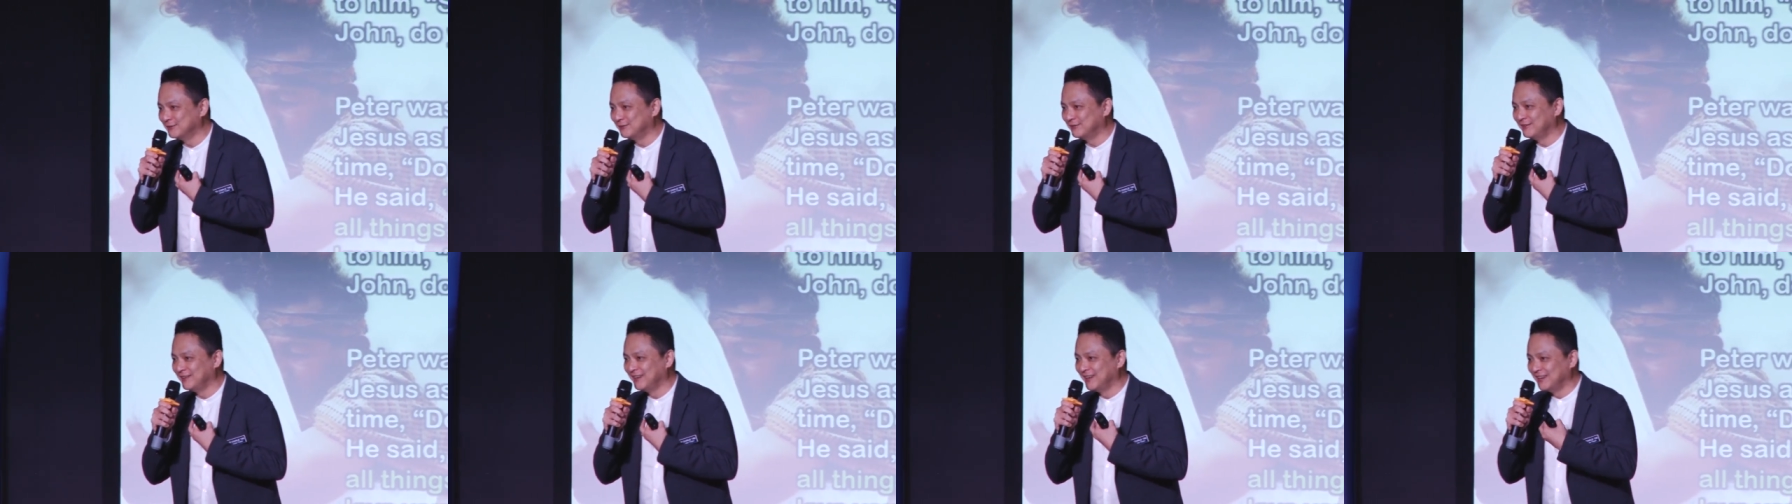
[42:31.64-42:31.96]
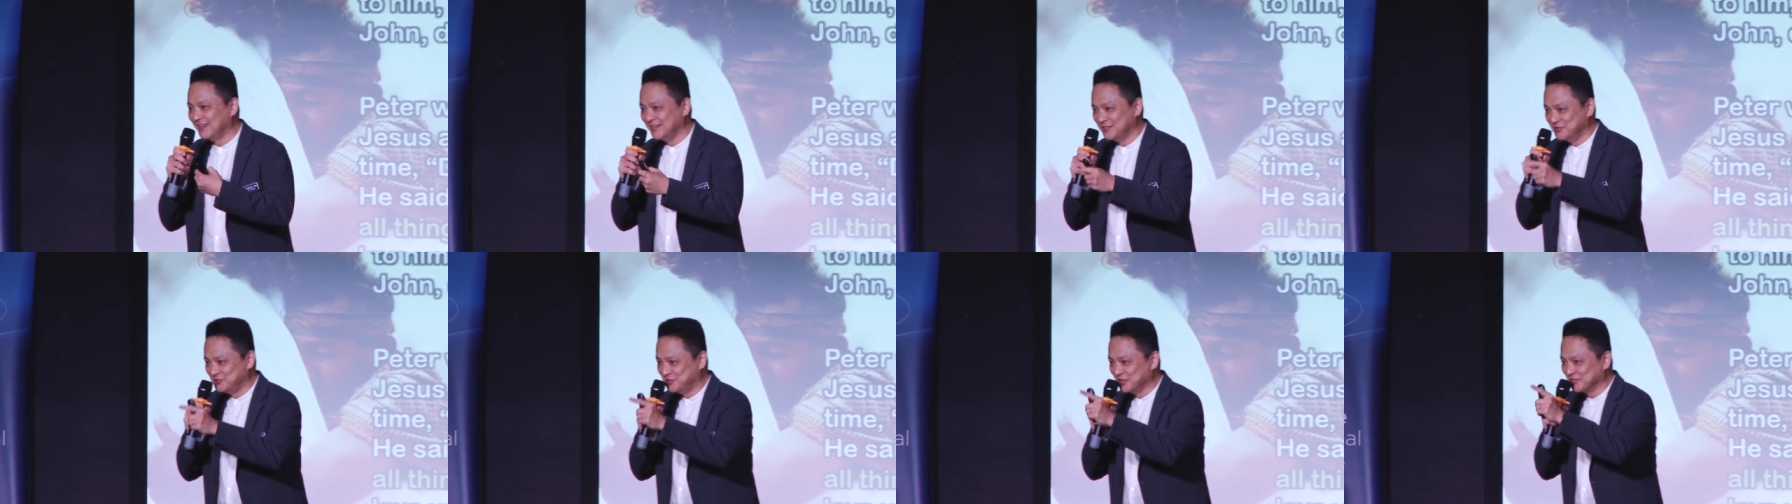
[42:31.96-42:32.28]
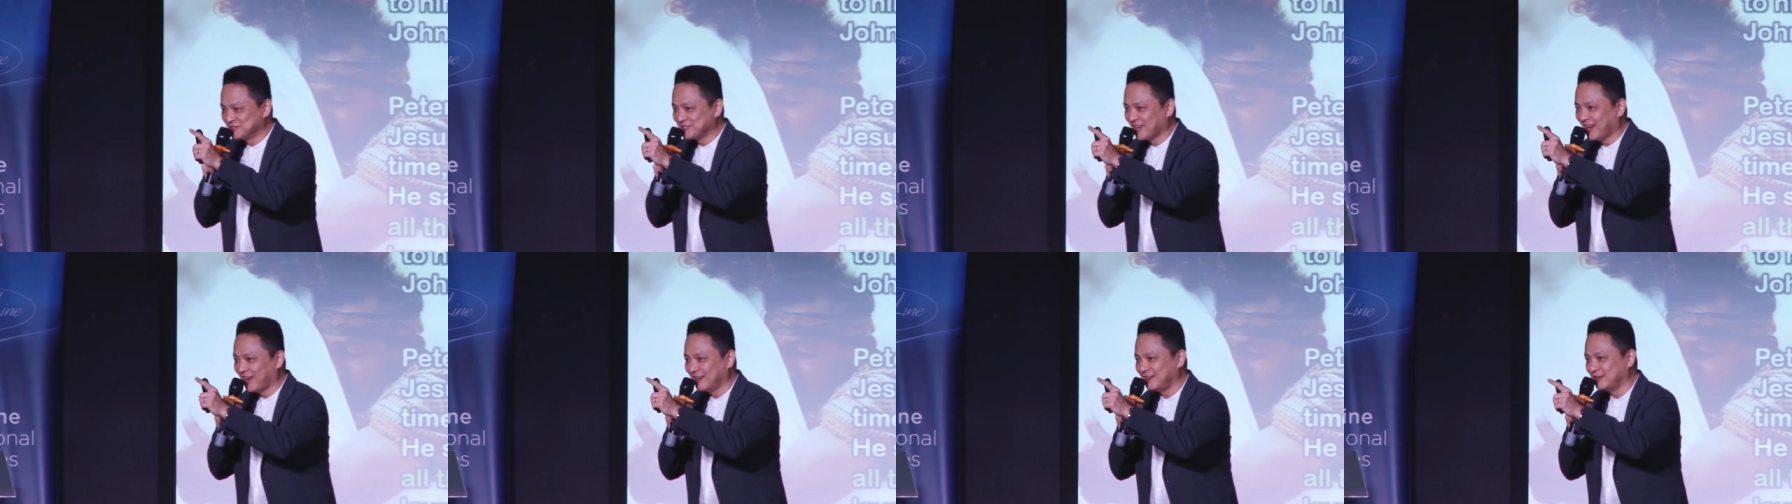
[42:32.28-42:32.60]
love, he
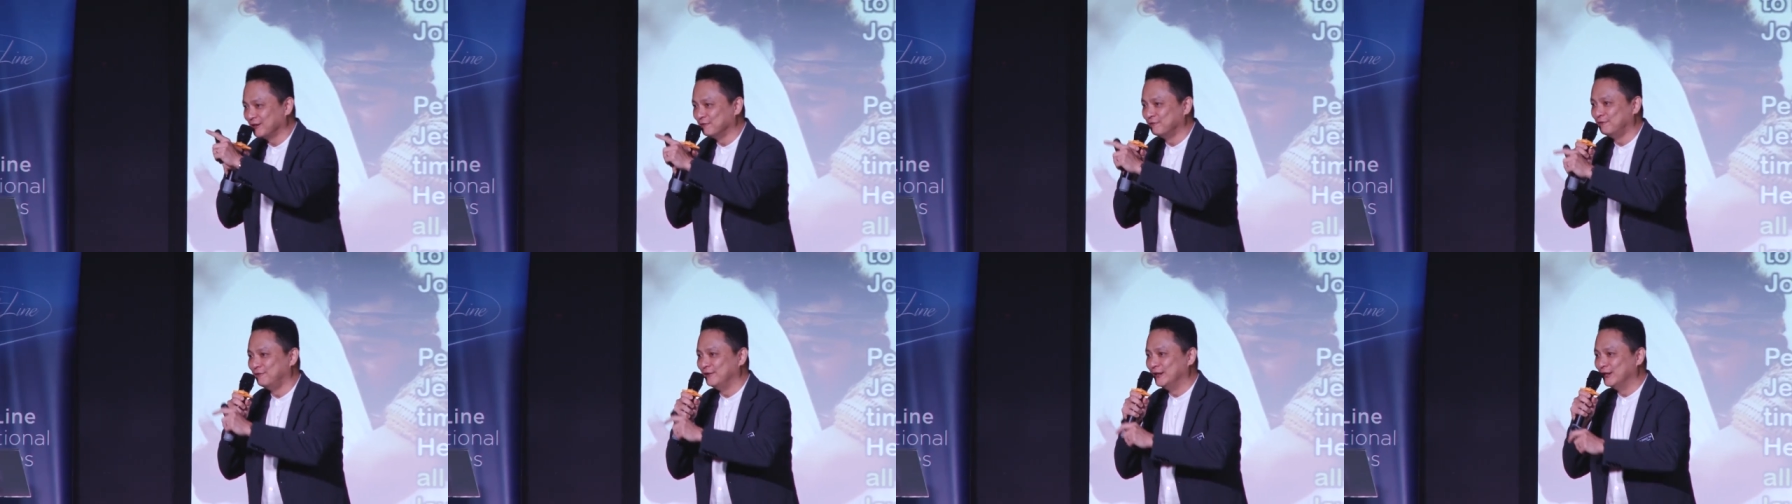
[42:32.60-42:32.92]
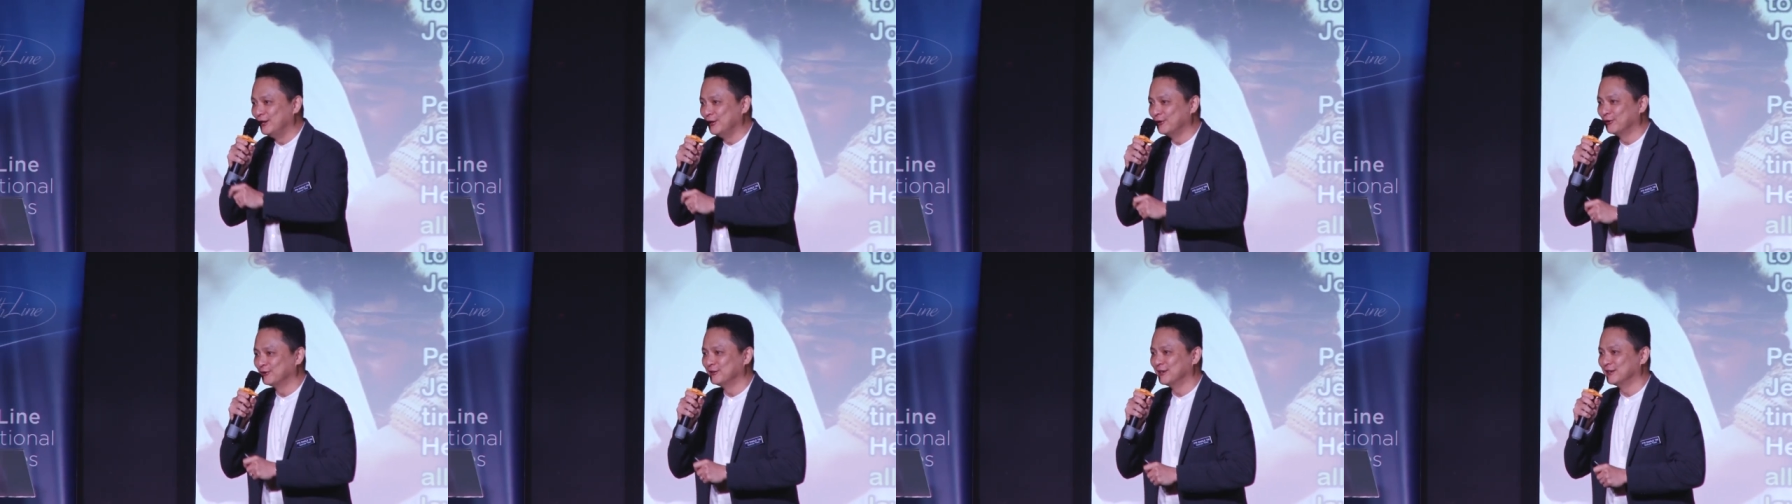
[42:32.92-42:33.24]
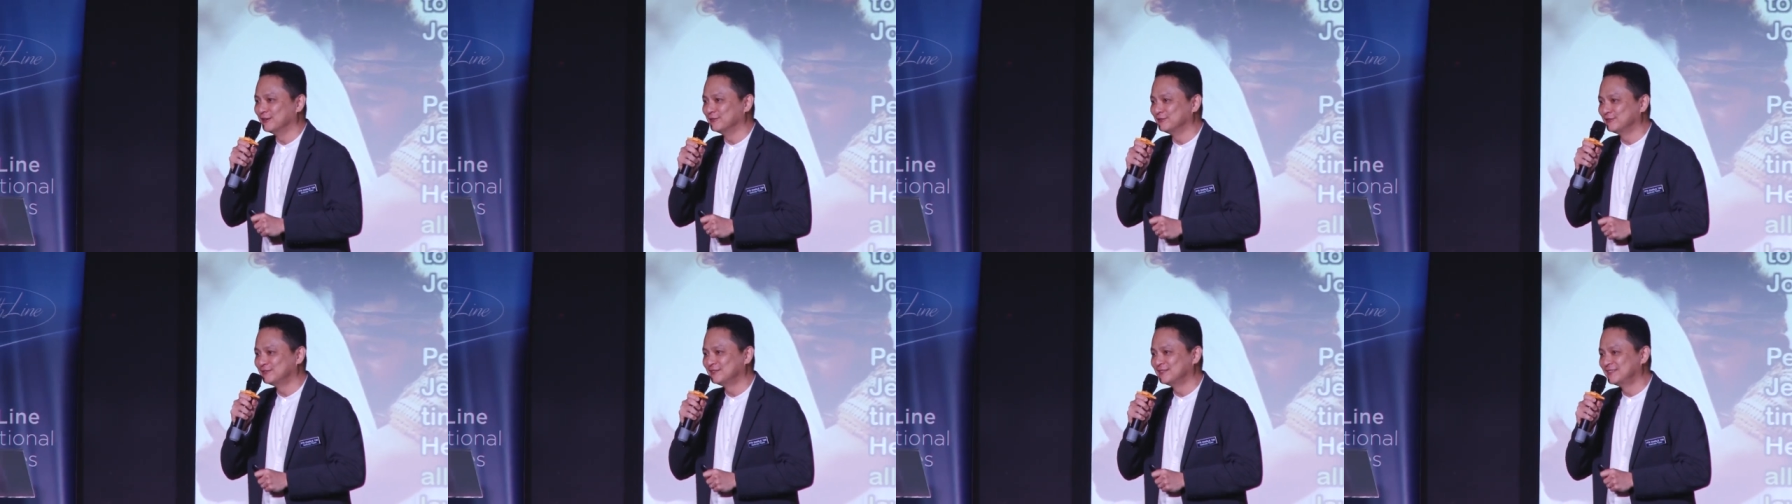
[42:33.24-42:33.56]
just had the filial
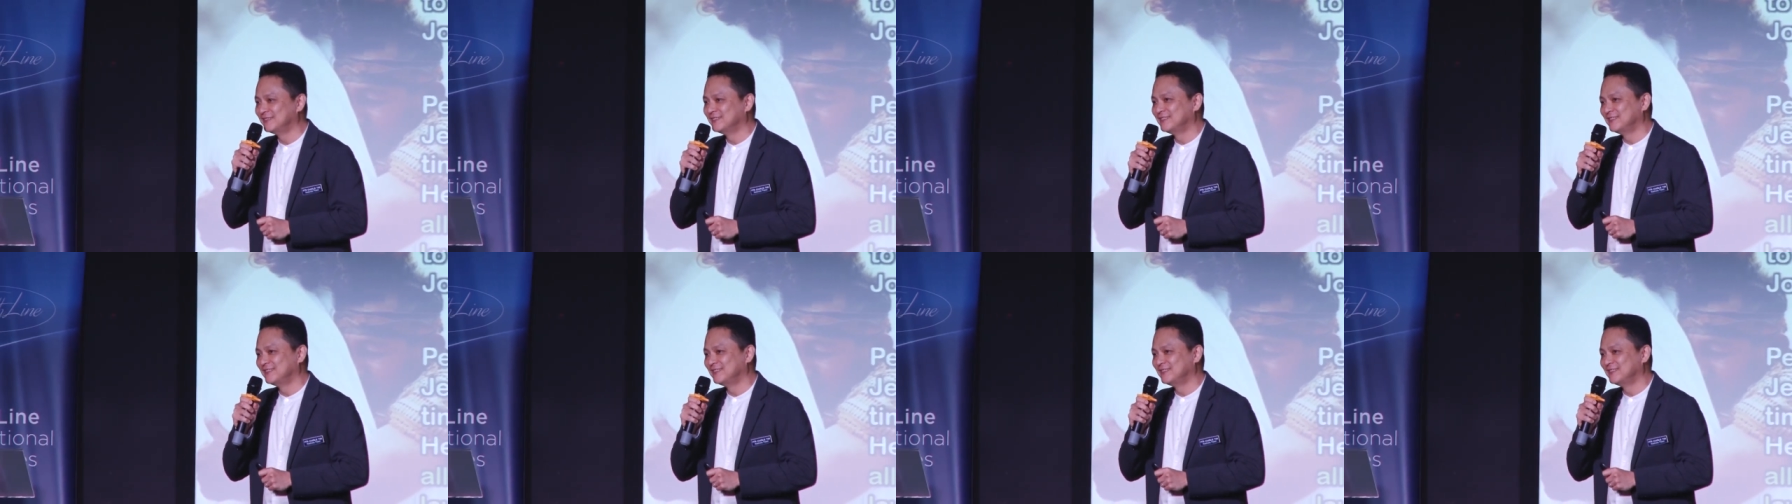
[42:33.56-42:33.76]
love.